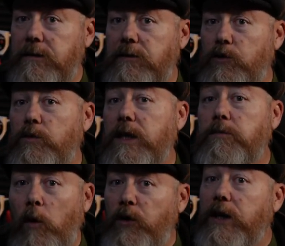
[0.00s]
You, there's
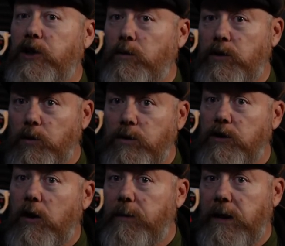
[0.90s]
more things you can do to
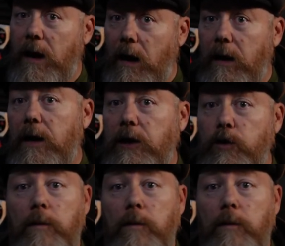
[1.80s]
stop the car. You